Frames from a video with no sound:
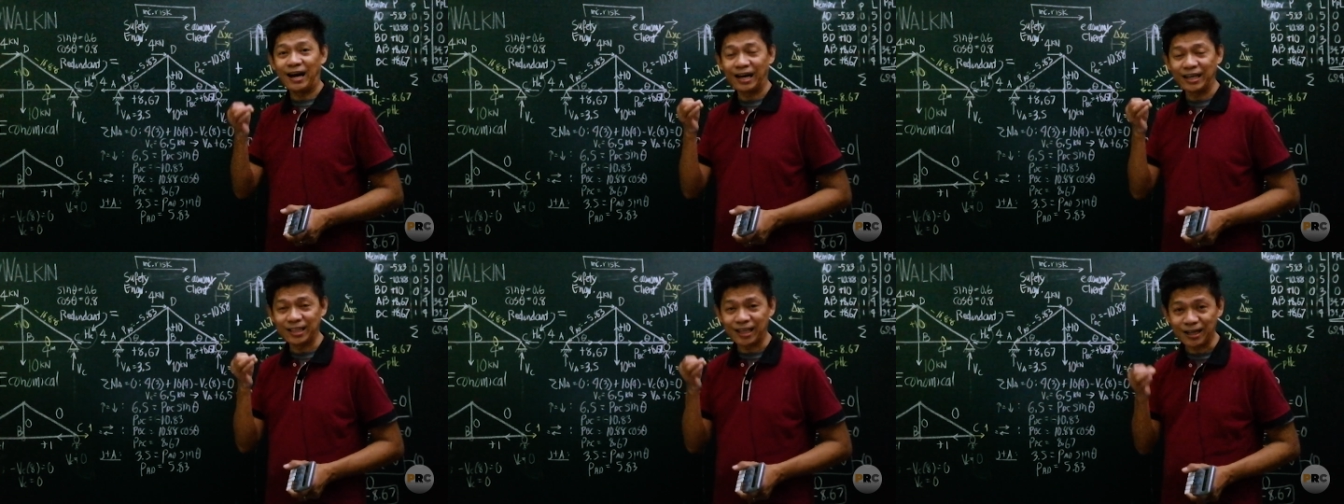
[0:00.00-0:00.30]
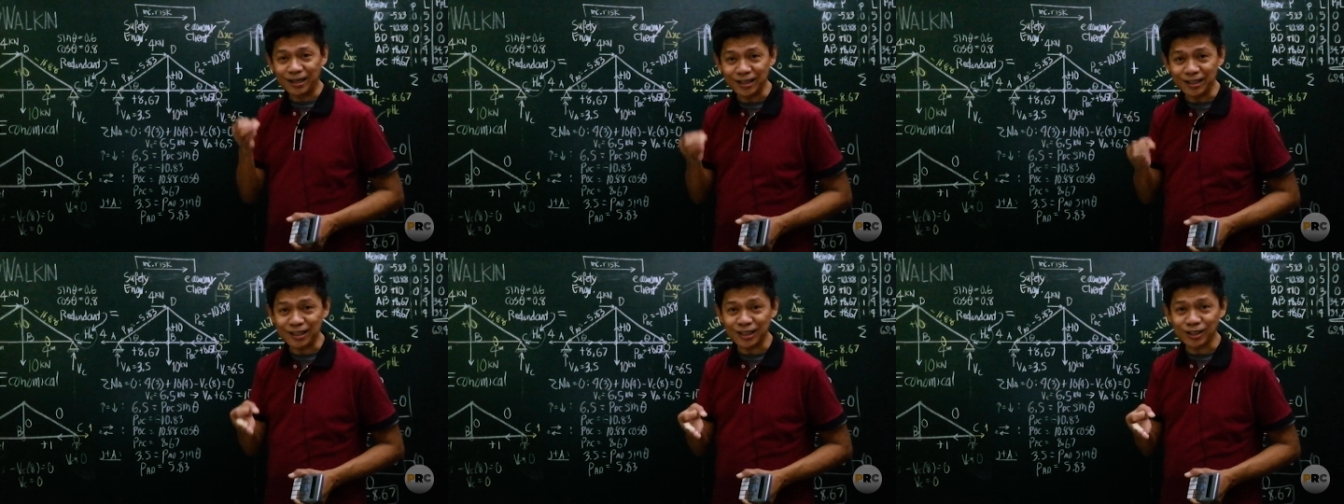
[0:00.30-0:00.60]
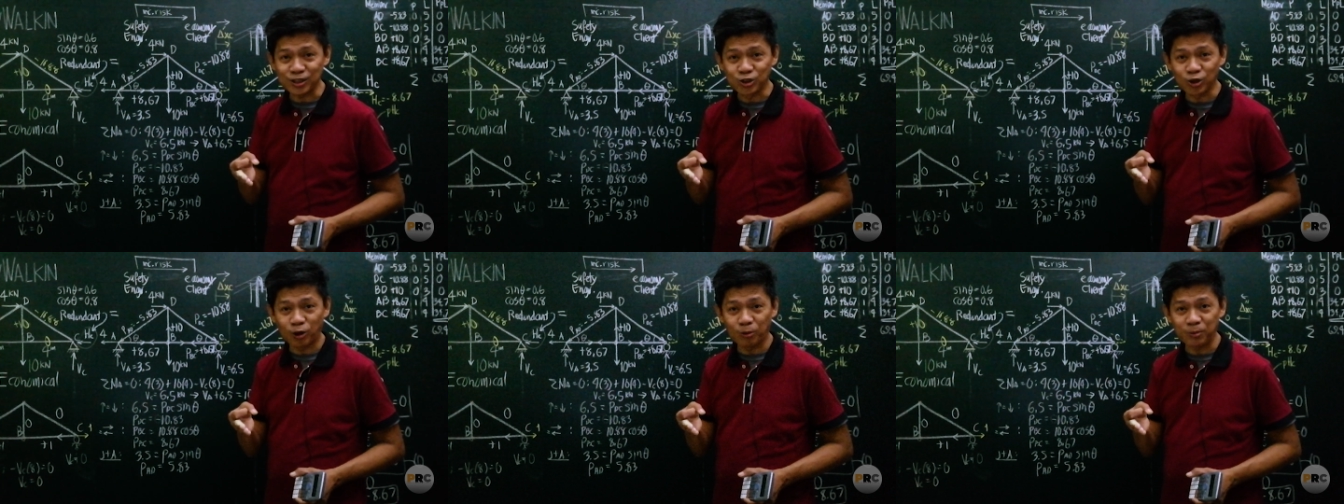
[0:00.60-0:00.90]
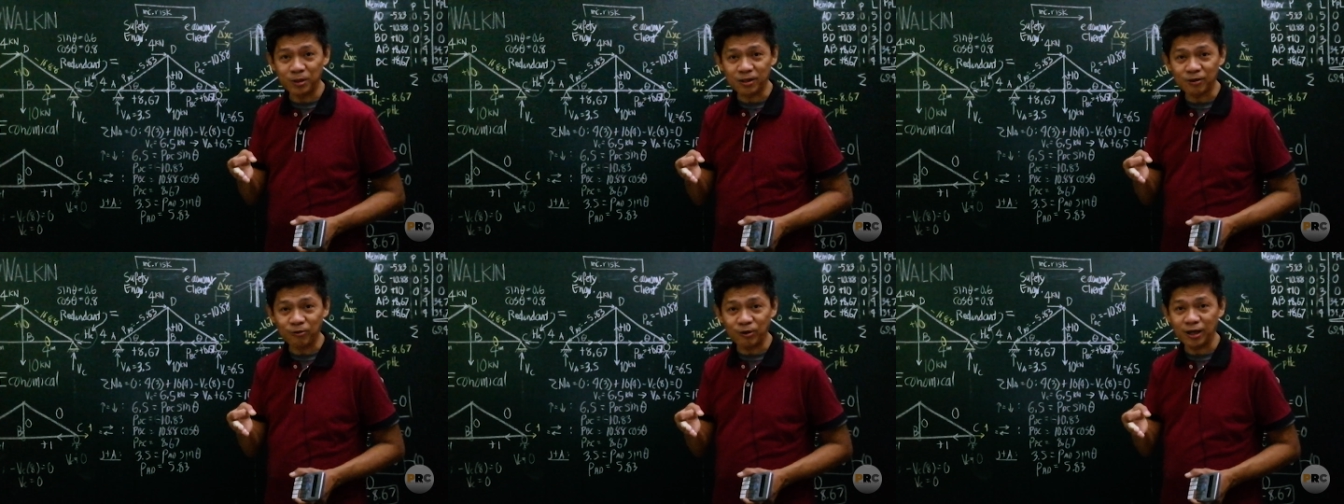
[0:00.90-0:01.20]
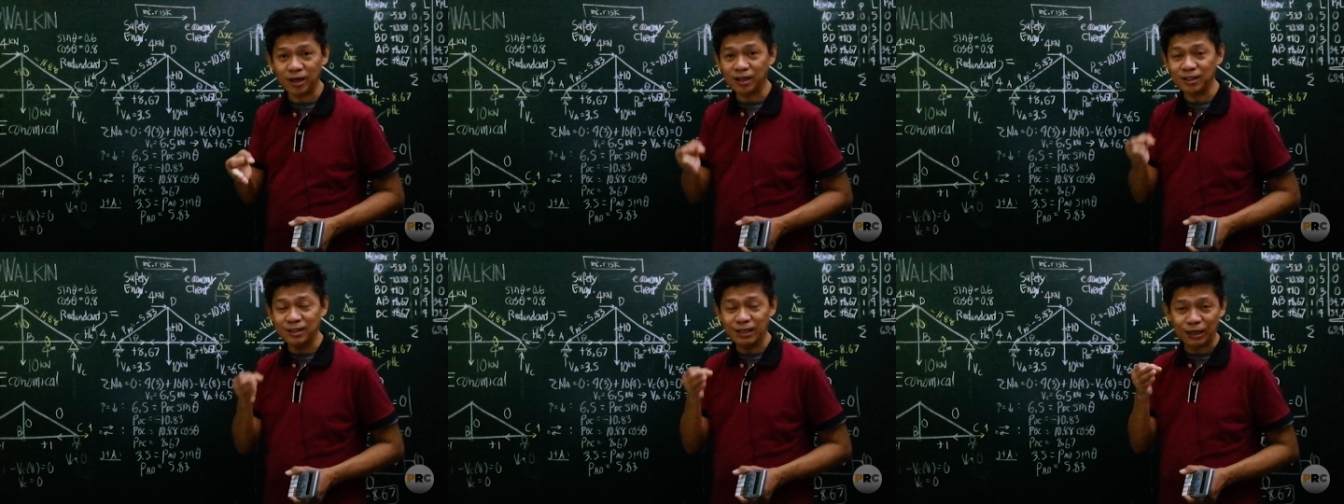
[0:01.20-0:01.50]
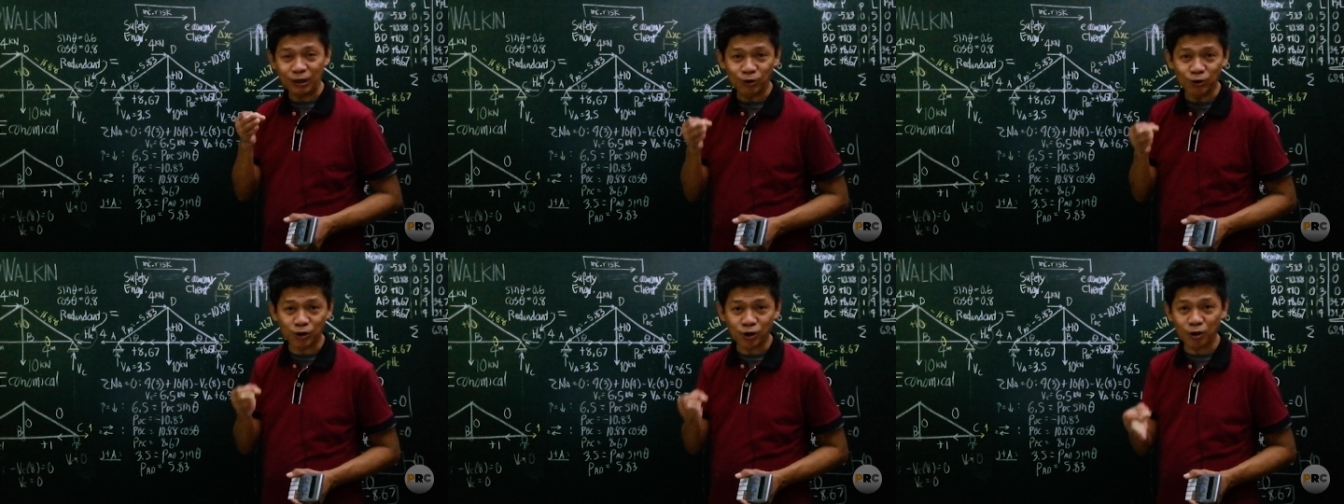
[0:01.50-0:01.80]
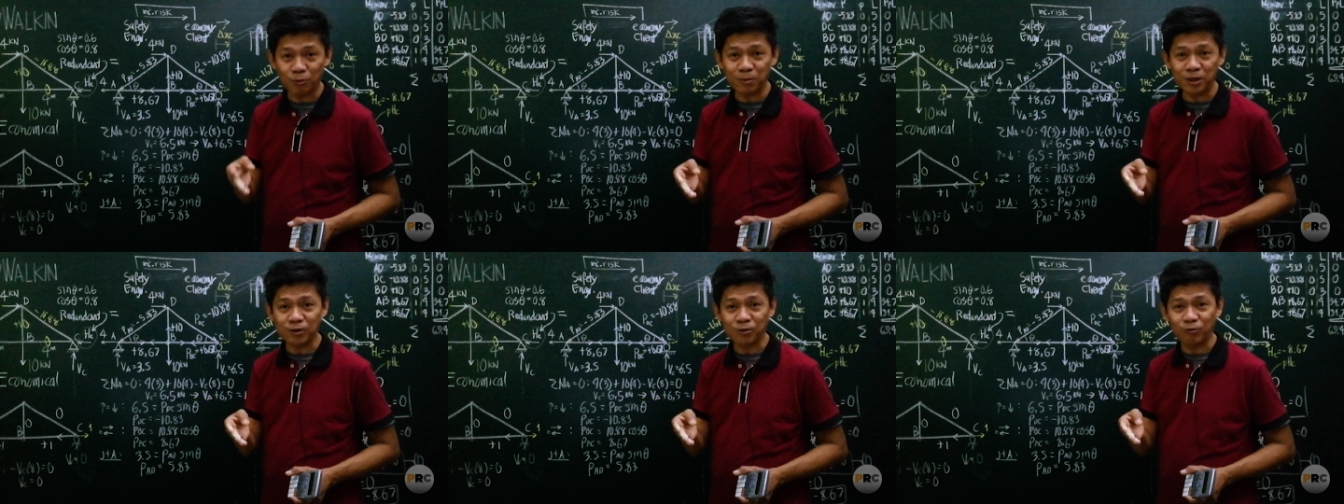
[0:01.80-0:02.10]
analytic geometry,
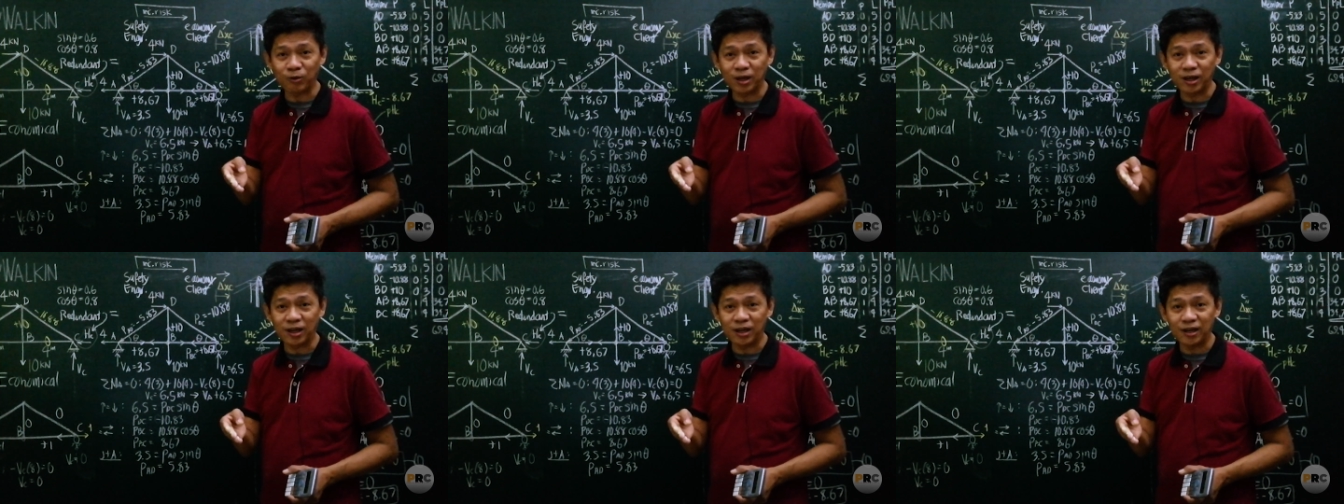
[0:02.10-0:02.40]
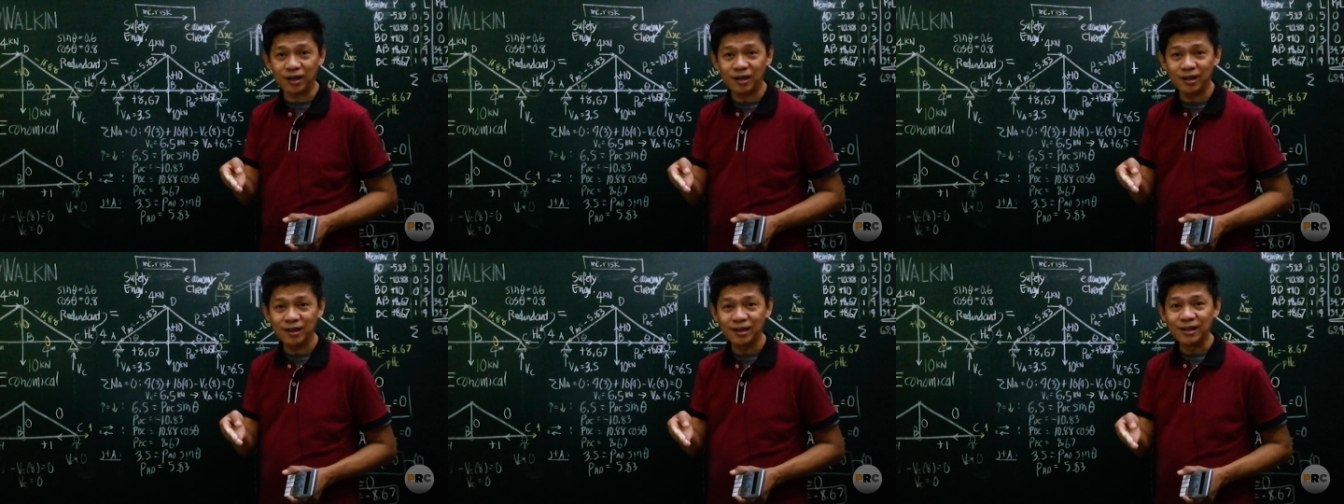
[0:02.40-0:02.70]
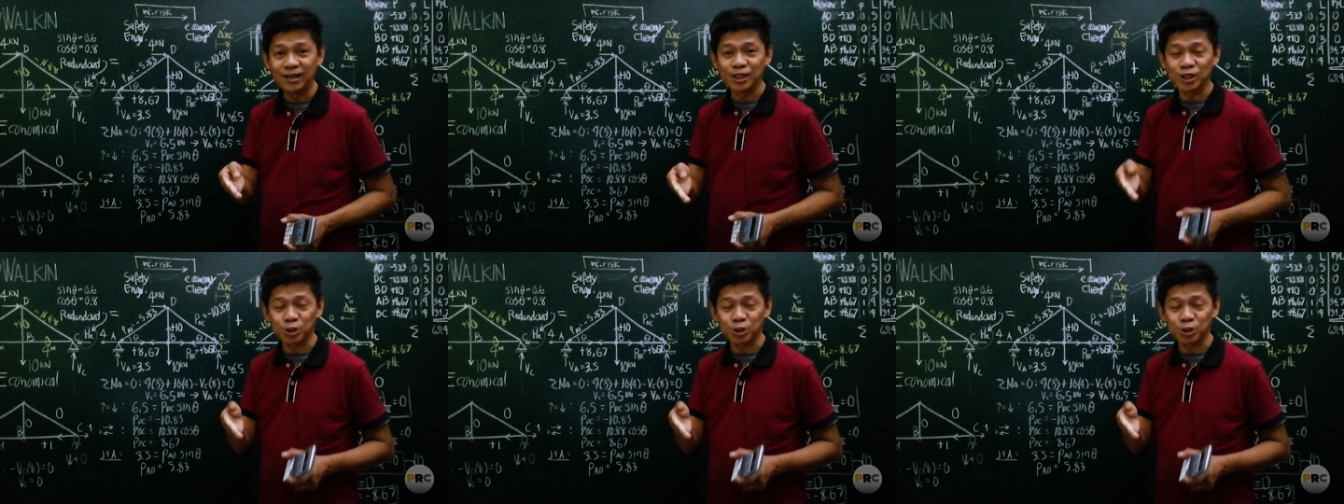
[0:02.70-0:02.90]
trigonometry,